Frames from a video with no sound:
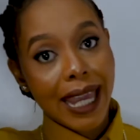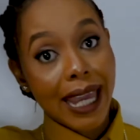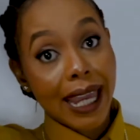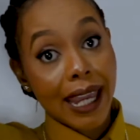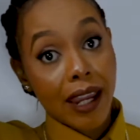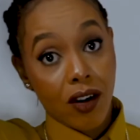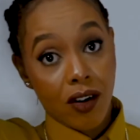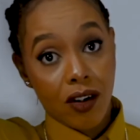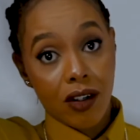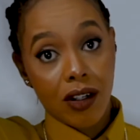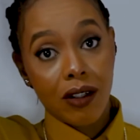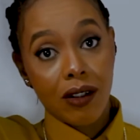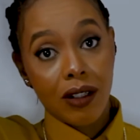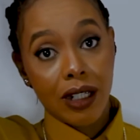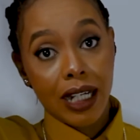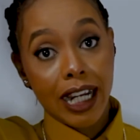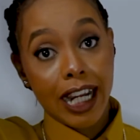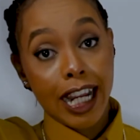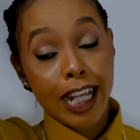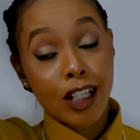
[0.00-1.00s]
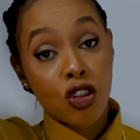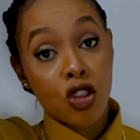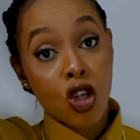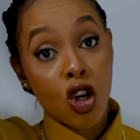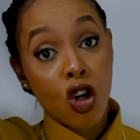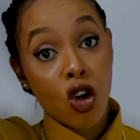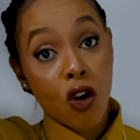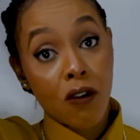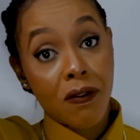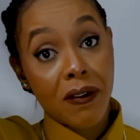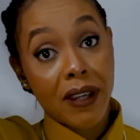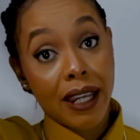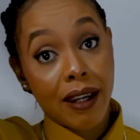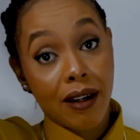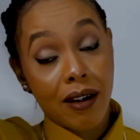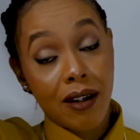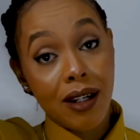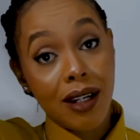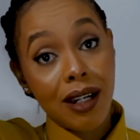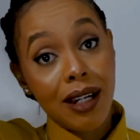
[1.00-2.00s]
hair, a chunk of
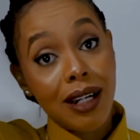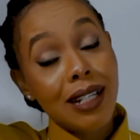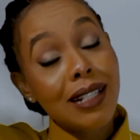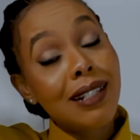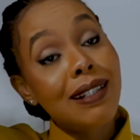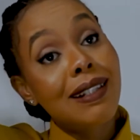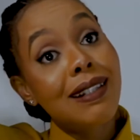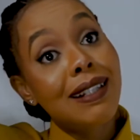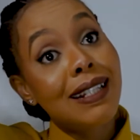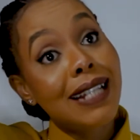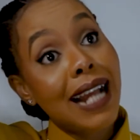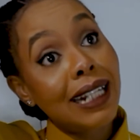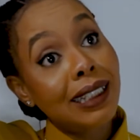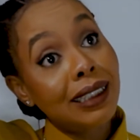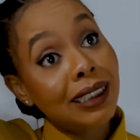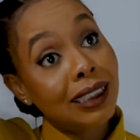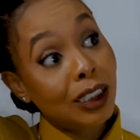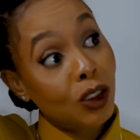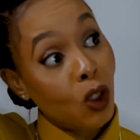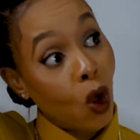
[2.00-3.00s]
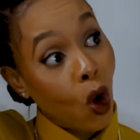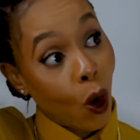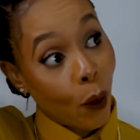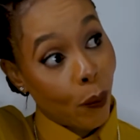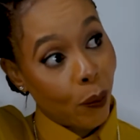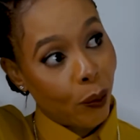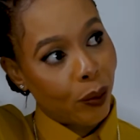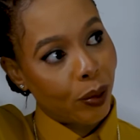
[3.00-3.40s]
hair, standing up